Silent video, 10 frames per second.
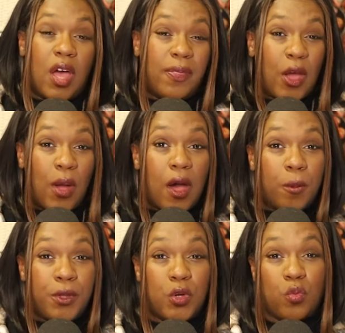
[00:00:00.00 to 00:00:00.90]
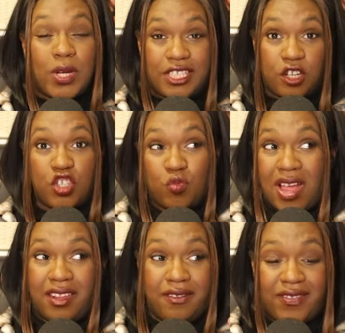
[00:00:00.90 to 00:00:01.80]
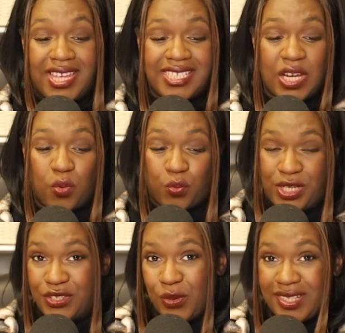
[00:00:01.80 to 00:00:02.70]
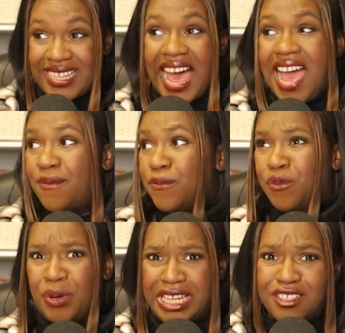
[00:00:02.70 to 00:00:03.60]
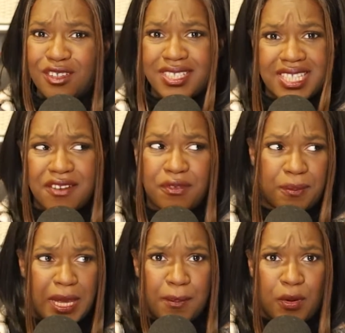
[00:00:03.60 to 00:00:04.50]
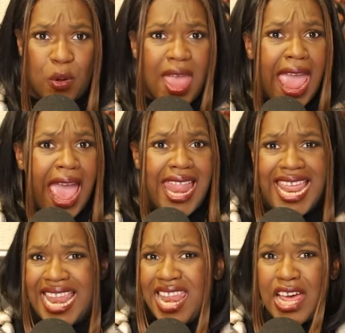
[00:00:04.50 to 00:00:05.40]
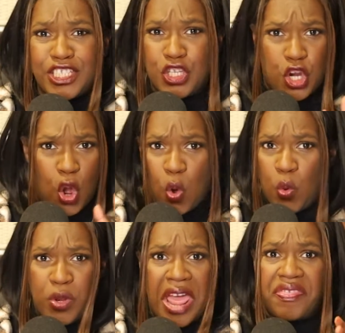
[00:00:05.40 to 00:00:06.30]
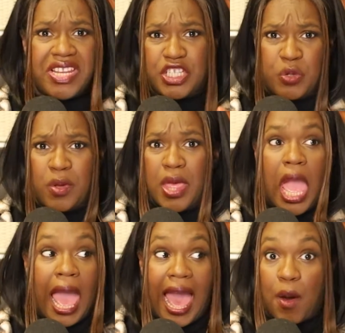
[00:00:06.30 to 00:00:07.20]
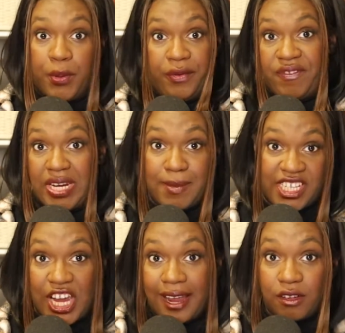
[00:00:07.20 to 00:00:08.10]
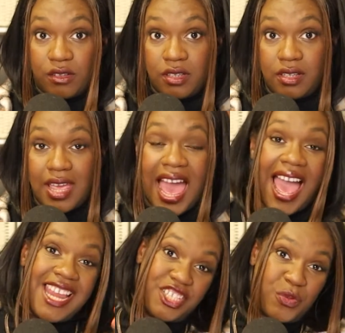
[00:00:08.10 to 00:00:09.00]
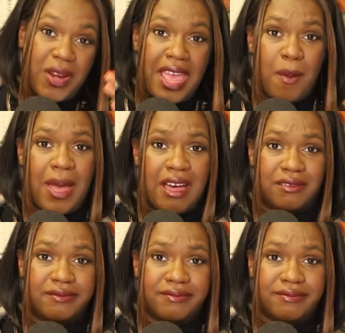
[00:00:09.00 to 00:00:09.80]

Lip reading: They'll help you research relevant resources. I've researched stuff for people, and it has nothing to do with how it'll affect my child. I just want to help out.